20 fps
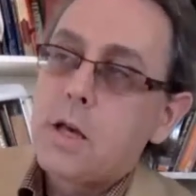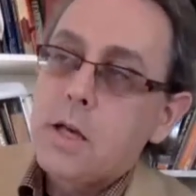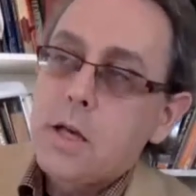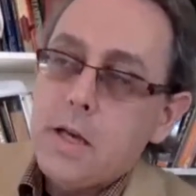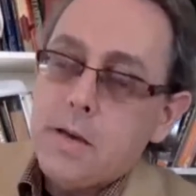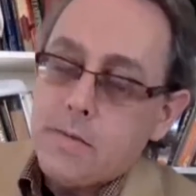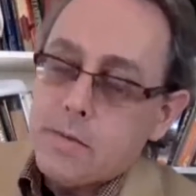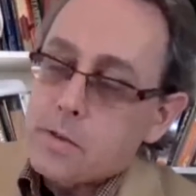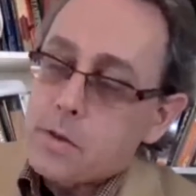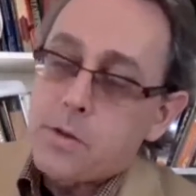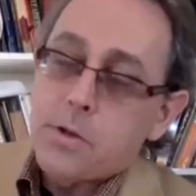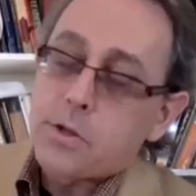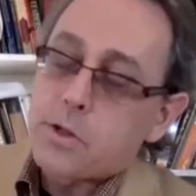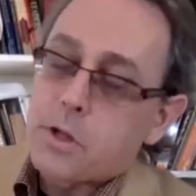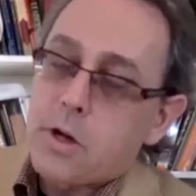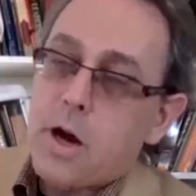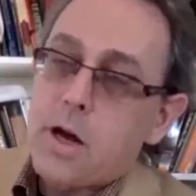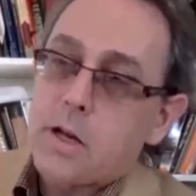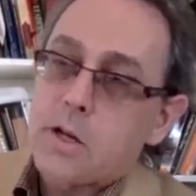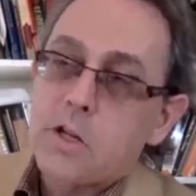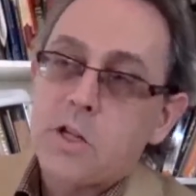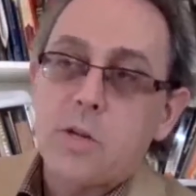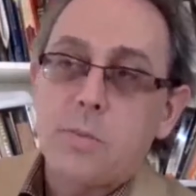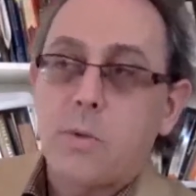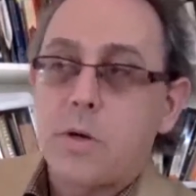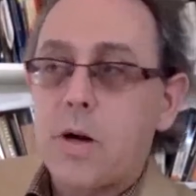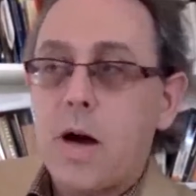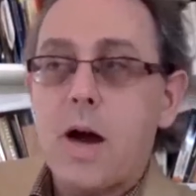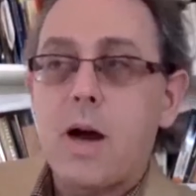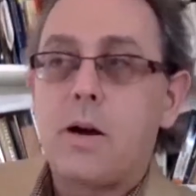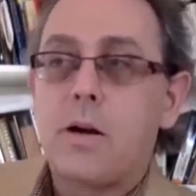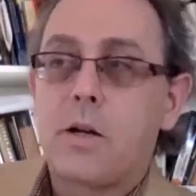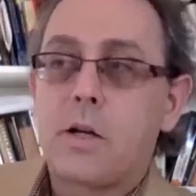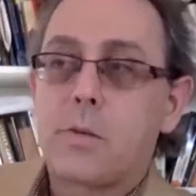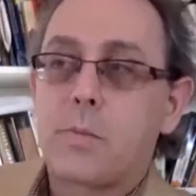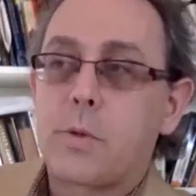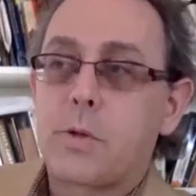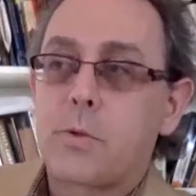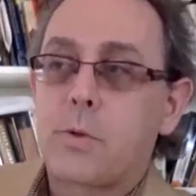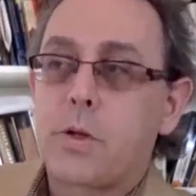even though there's a lot of similarities
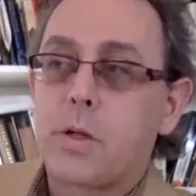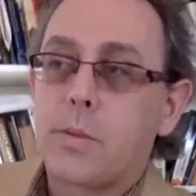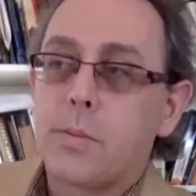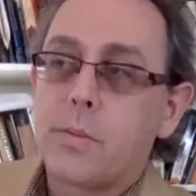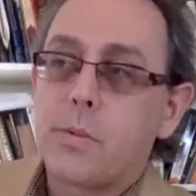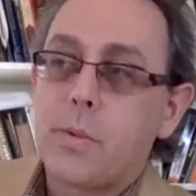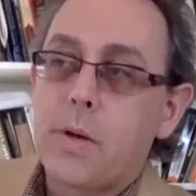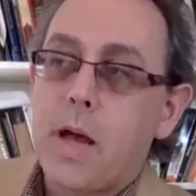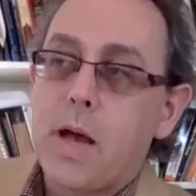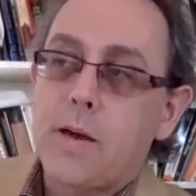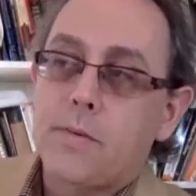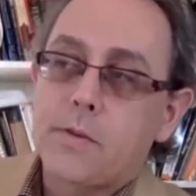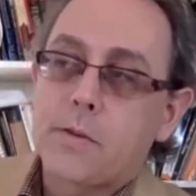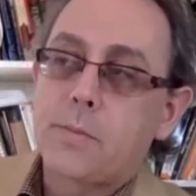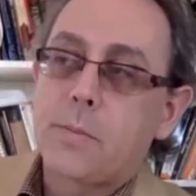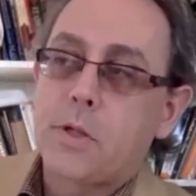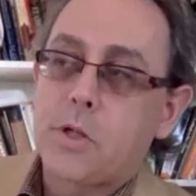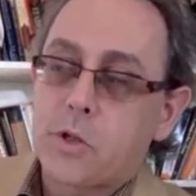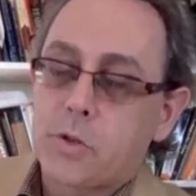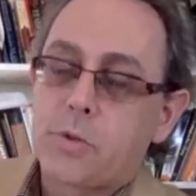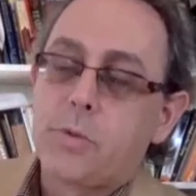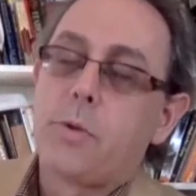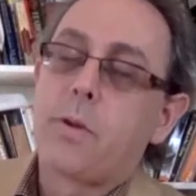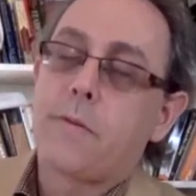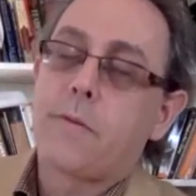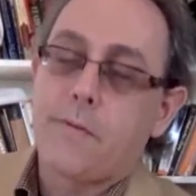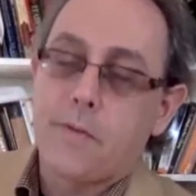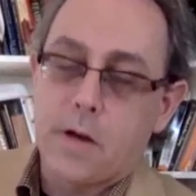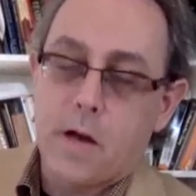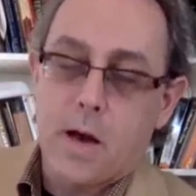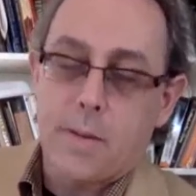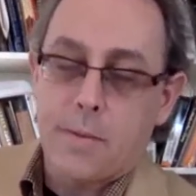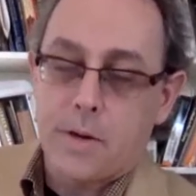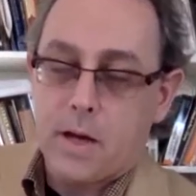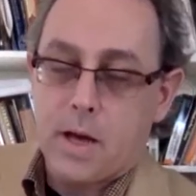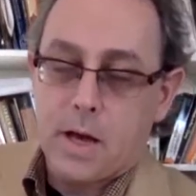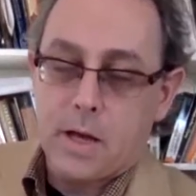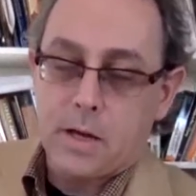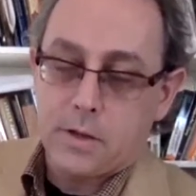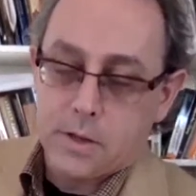between them, we have to be true to the
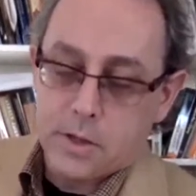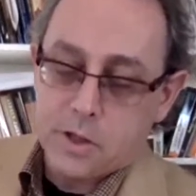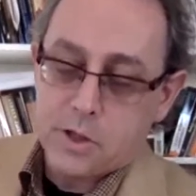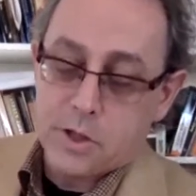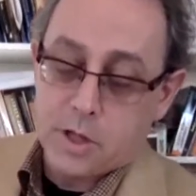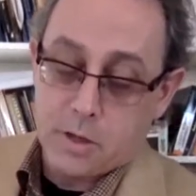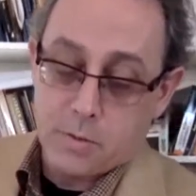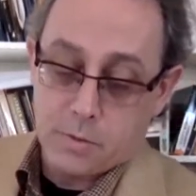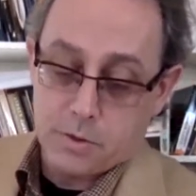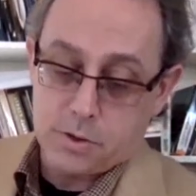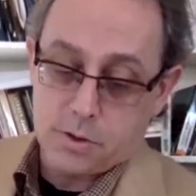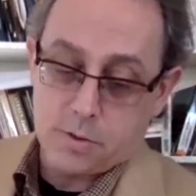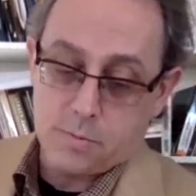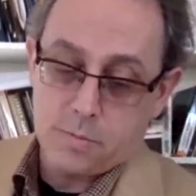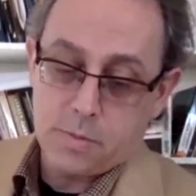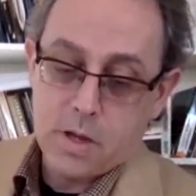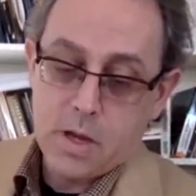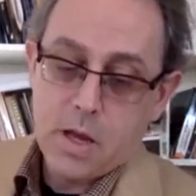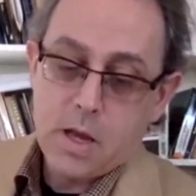phenomena and distinguish them.